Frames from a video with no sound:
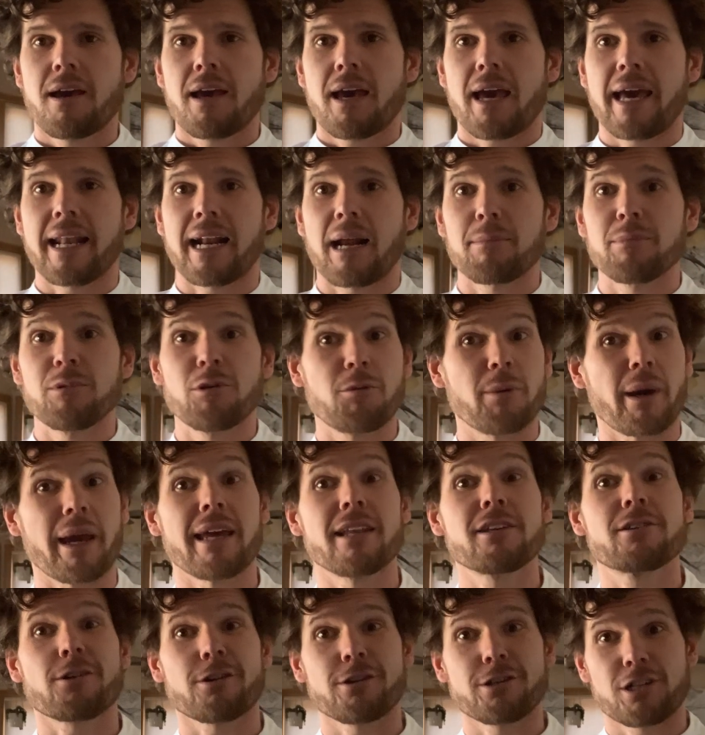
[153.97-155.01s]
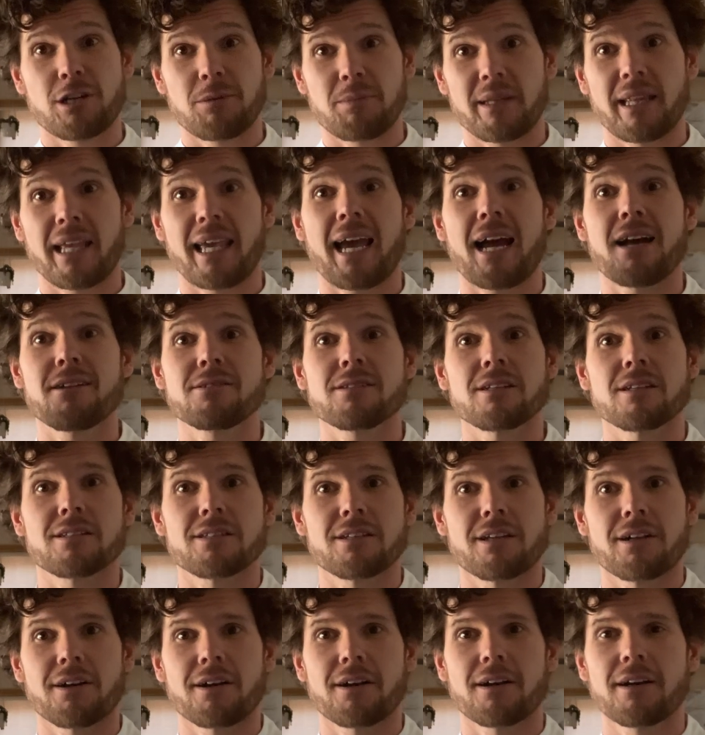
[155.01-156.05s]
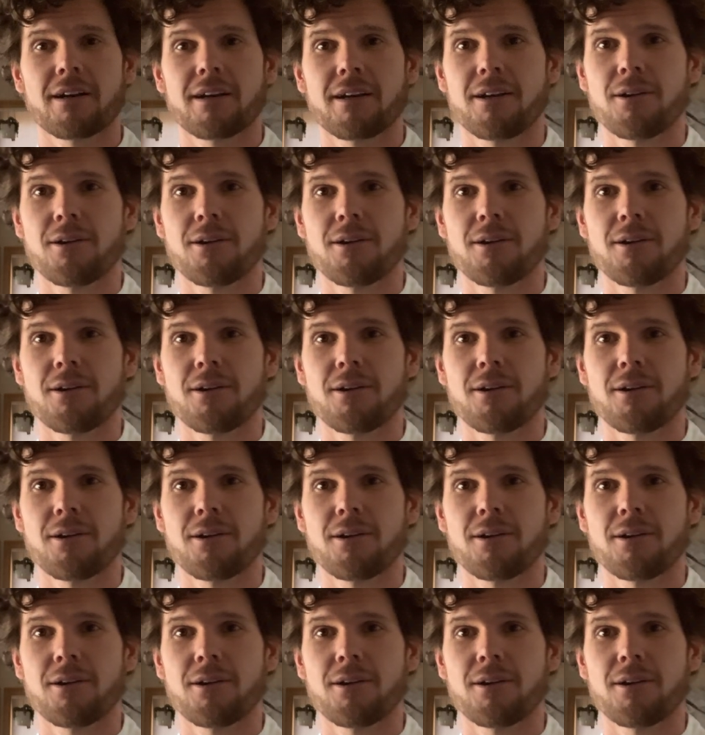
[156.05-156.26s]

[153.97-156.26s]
and I'm doing my internship at the counseling center,